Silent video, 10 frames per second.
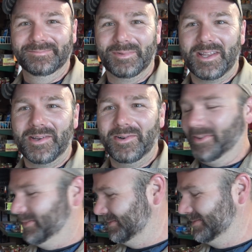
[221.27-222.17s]
Pretty cool.
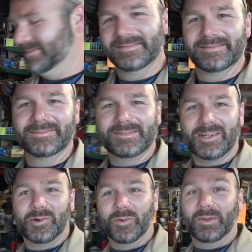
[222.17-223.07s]
What a
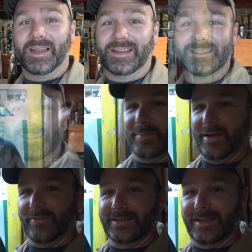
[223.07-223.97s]
cool place. Red
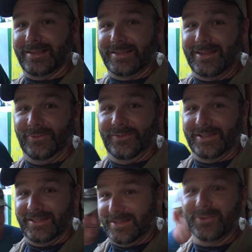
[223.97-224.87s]
Beaver says, let's go
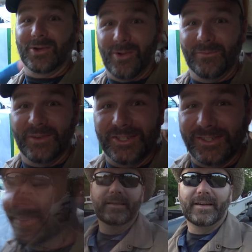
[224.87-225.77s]
fishing. So we're going
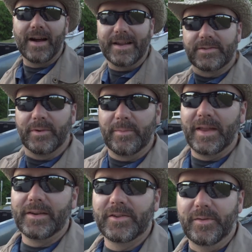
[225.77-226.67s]
fishing. All right, so we
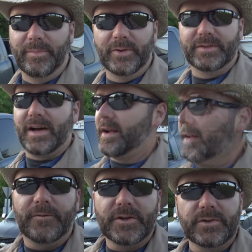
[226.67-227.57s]
made it to the boat dock.
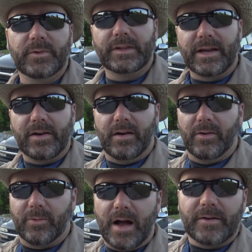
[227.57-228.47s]
We're fishing what they
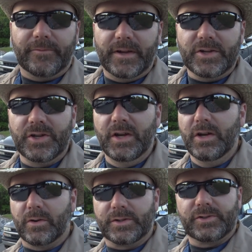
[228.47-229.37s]
call rockfish
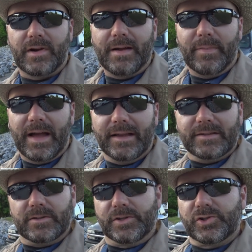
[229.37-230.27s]
or striped
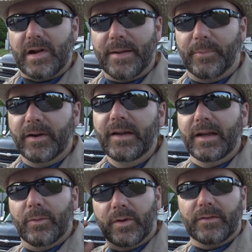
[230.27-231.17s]
bass or striper.
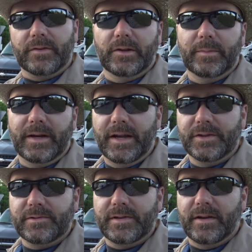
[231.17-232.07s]
And we'll give you a little bit of
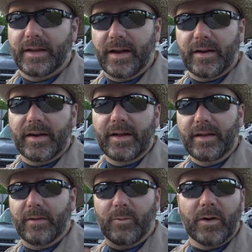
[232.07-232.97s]
history on the
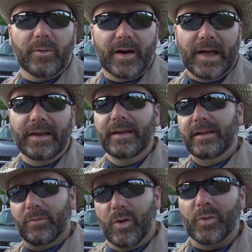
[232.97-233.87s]
area and where we're at
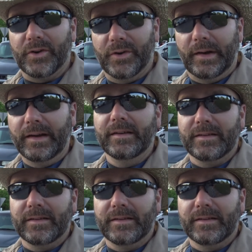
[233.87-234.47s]
and what we're doing.